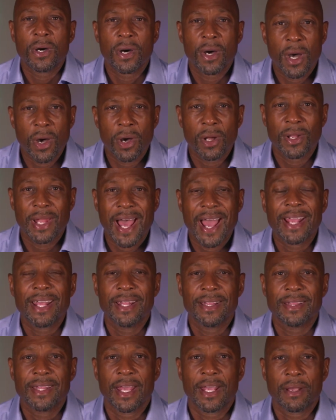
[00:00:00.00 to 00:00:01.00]
All I
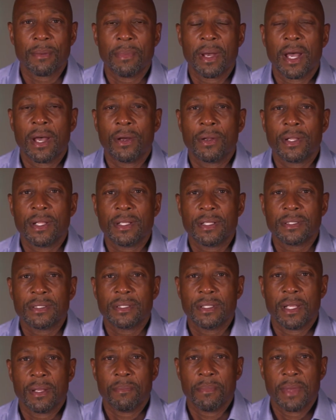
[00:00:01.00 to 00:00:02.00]
can think about is
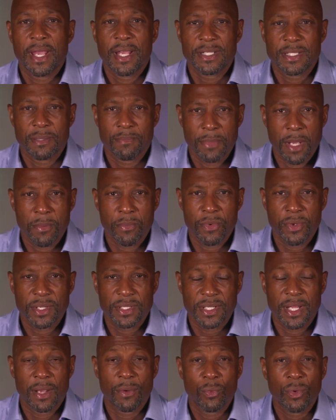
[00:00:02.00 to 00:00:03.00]
the amazing
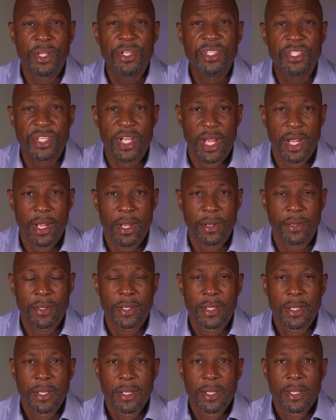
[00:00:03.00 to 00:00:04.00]
memories that we shared
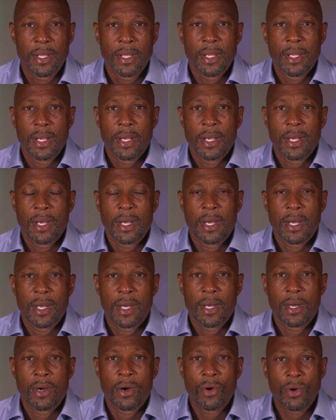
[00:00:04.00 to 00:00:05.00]

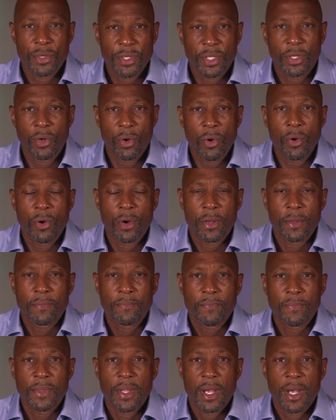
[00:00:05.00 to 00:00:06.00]
on the court
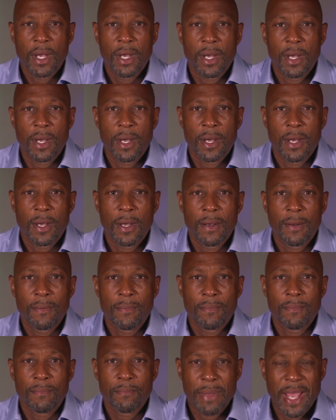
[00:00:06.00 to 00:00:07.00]

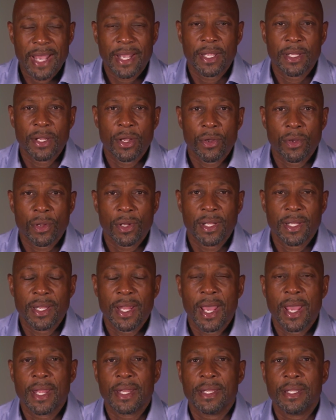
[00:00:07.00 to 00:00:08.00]
back in the early
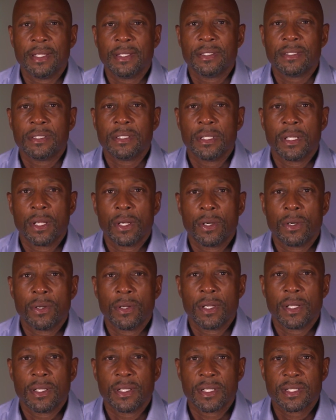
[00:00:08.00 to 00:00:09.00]
90s. You know,
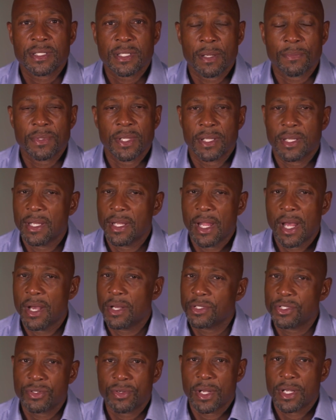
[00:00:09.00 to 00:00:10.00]
and it's something that
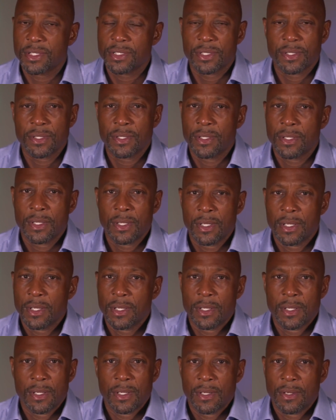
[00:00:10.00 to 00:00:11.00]
I'll treasure
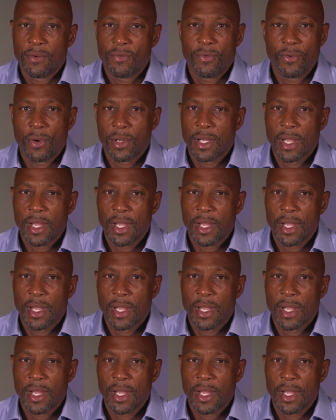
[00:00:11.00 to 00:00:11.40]
for a